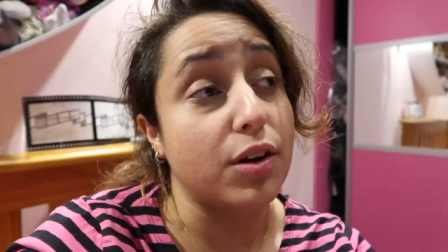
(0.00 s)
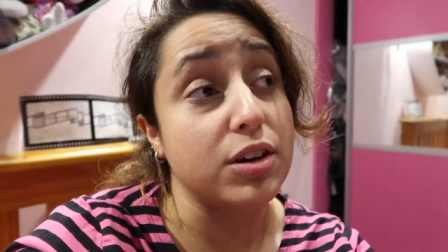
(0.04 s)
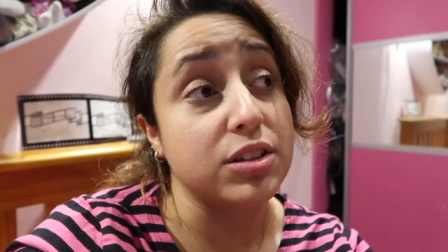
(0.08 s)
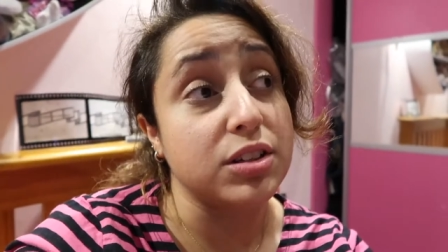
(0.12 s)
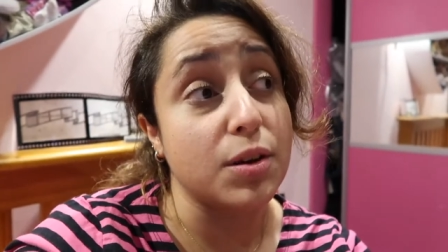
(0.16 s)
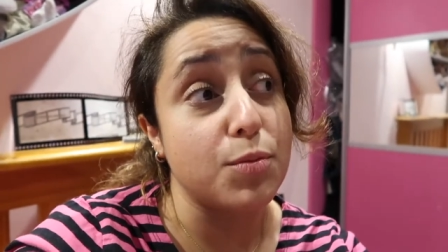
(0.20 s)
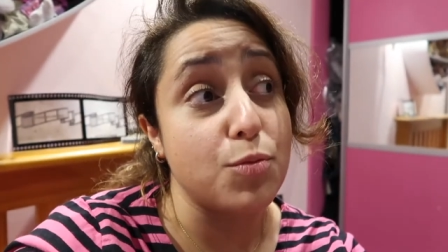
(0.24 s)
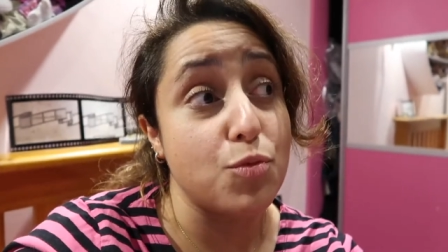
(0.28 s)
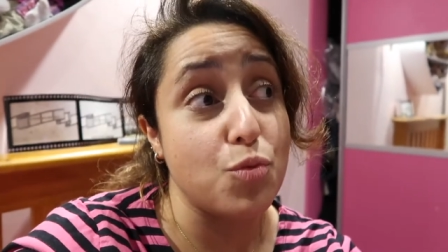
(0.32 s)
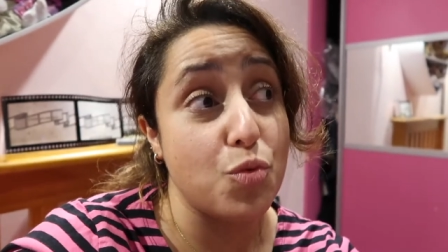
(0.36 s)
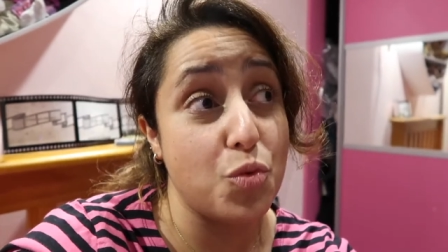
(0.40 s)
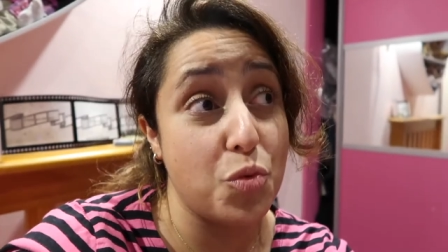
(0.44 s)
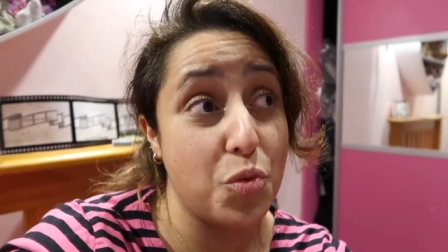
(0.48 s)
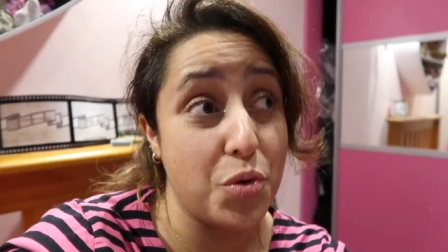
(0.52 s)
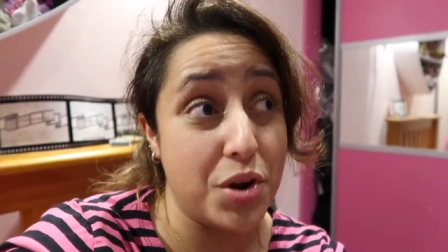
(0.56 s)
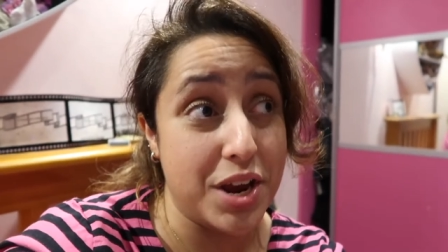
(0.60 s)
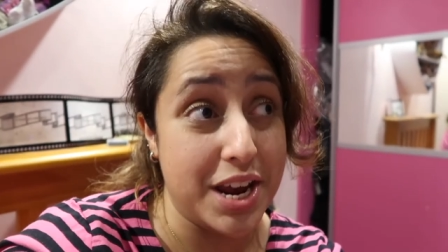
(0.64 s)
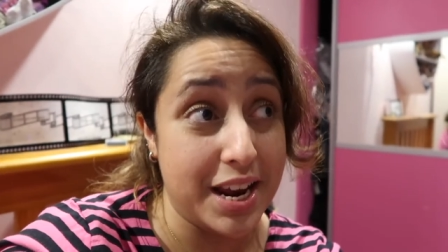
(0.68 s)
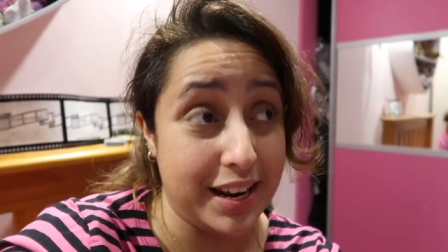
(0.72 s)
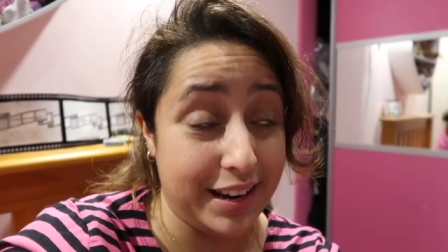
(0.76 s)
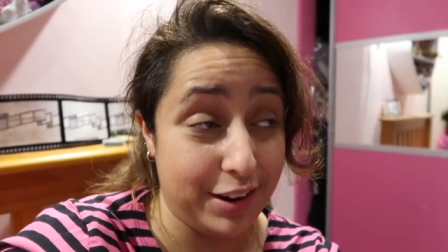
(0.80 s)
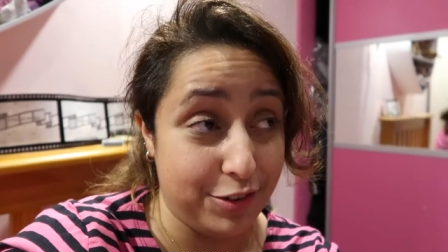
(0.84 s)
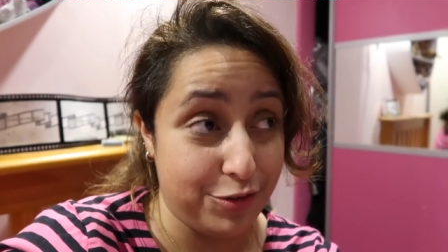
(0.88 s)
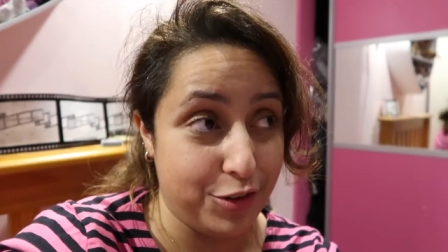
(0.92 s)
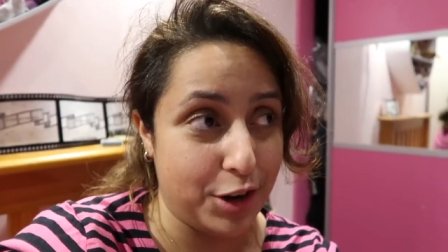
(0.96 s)
are some
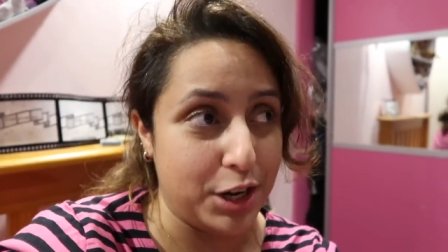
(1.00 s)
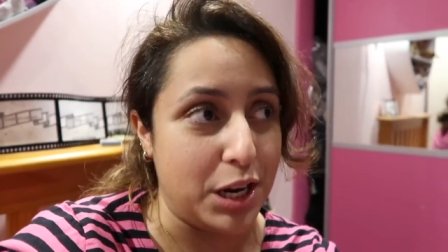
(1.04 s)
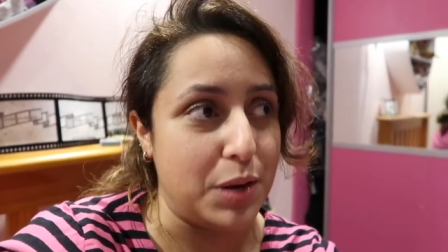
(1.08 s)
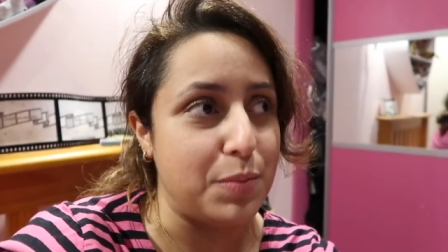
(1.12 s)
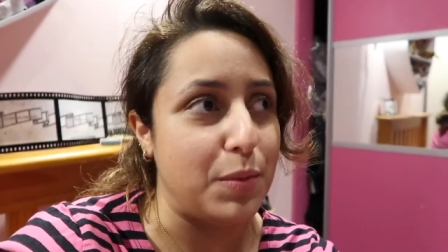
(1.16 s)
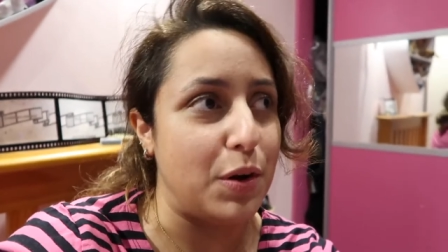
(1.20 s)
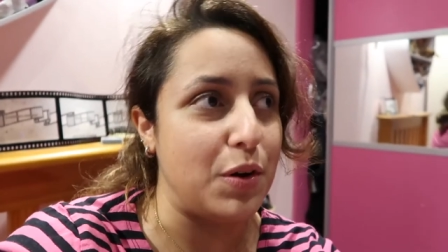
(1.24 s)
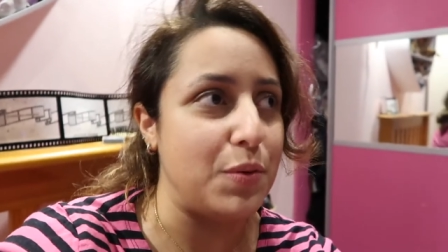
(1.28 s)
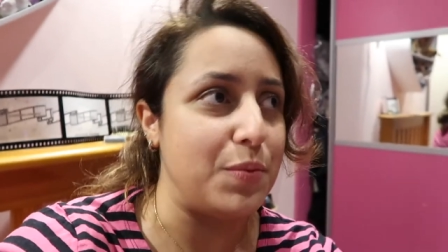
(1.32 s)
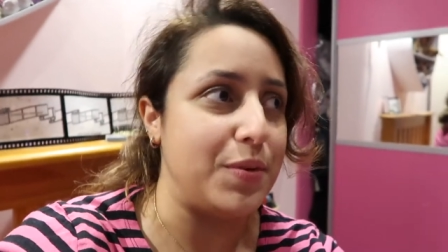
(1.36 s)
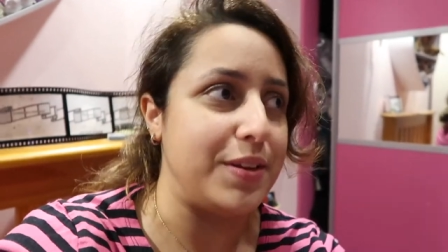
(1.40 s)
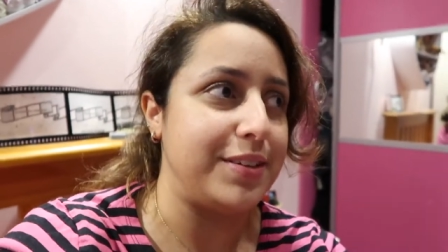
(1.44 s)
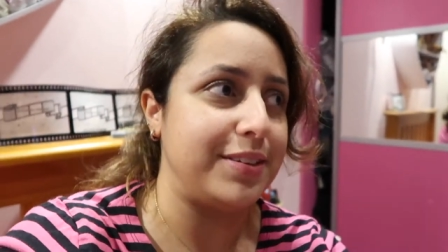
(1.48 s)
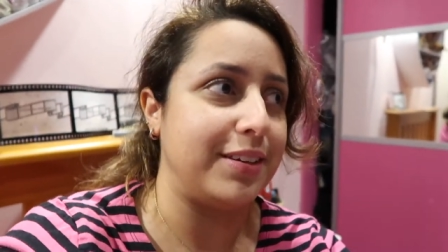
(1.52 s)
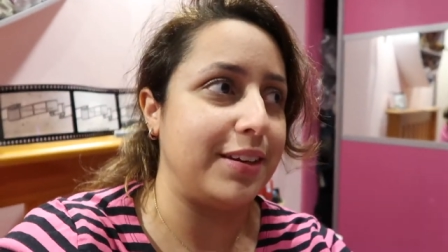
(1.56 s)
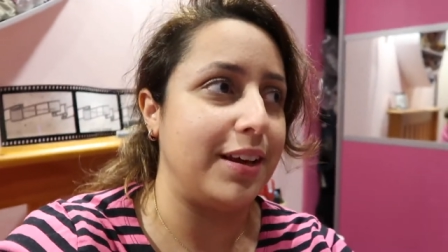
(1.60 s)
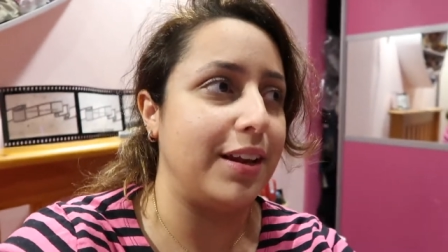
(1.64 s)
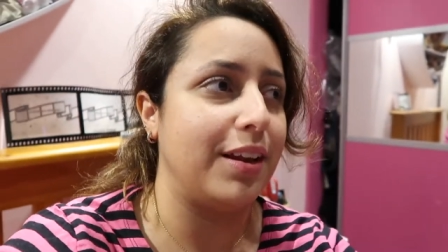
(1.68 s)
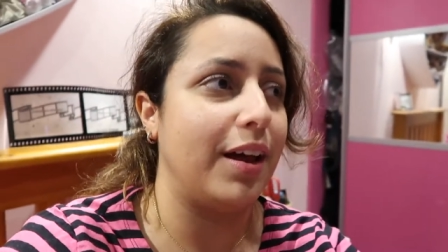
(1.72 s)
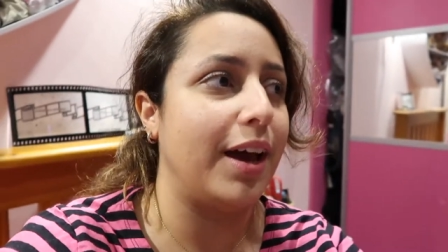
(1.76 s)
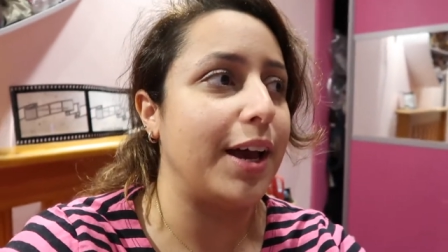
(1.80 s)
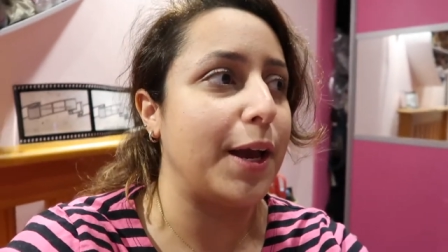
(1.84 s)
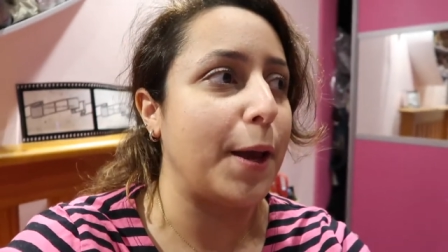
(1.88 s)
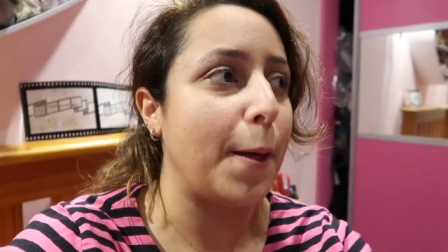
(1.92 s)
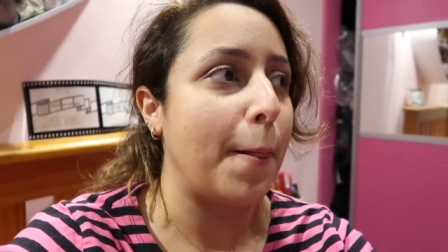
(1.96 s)
really funny moments in it,
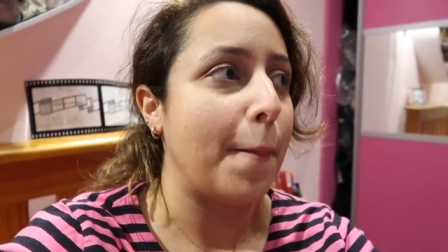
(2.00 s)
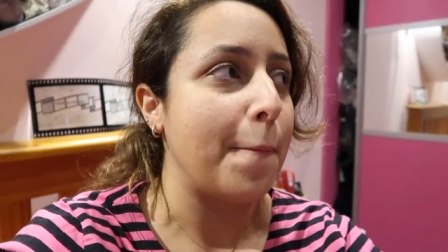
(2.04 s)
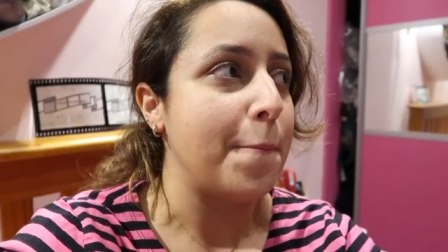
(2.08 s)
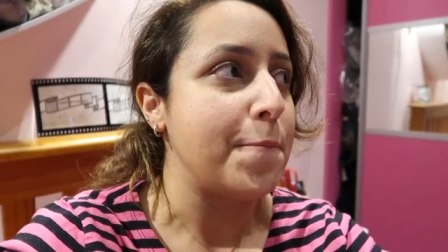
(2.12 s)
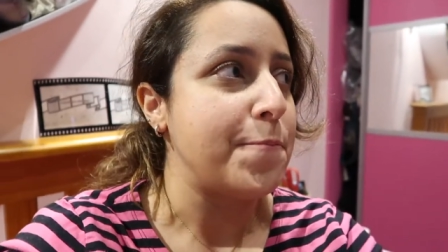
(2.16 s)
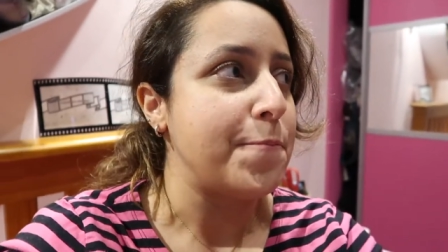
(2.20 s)
like,